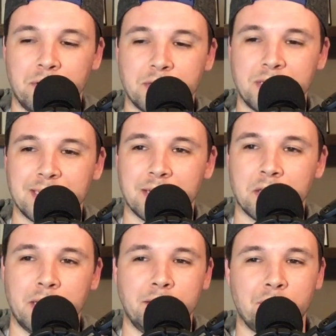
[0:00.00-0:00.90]
That's nice and
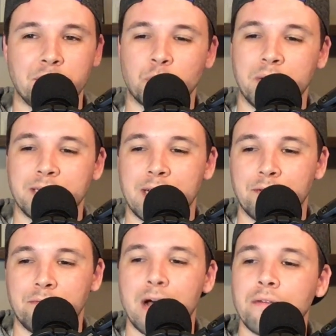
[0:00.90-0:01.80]
clean there, the 20, 10,
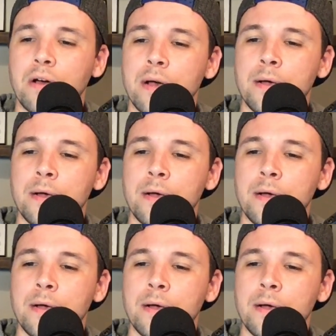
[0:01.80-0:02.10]
and 5.